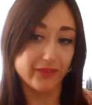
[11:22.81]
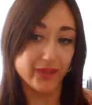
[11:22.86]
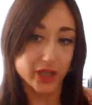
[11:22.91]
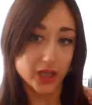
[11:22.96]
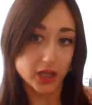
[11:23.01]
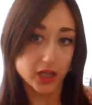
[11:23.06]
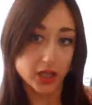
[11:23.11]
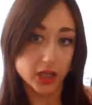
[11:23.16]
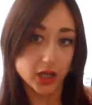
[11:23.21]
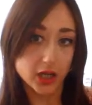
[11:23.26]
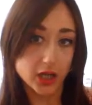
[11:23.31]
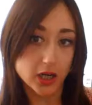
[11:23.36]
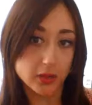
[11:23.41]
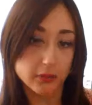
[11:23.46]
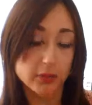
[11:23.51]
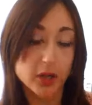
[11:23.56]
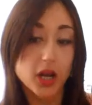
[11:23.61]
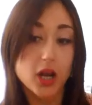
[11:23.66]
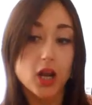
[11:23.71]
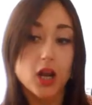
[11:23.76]

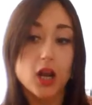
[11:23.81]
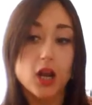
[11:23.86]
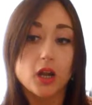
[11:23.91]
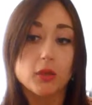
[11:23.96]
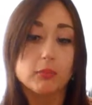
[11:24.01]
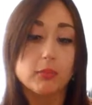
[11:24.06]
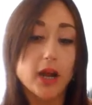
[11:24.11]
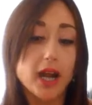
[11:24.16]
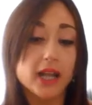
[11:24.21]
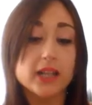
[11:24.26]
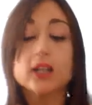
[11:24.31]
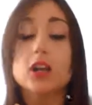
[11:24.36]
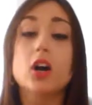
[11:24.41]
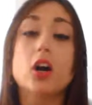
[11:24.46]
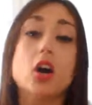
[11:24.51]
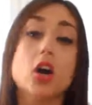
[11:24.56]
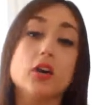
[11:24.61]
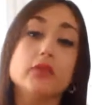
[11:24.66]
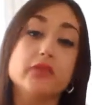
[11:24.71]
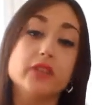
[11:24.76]
verb, but
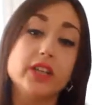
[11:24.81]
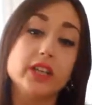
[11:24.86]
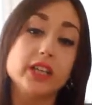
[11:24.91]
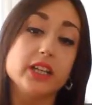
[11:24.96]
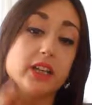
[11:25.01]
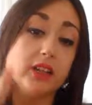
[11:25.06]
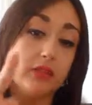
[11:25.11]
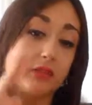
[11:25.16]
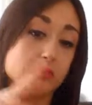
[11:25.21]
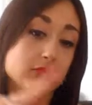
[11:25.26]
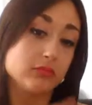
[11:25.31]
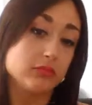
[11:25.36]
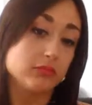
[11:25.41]
of the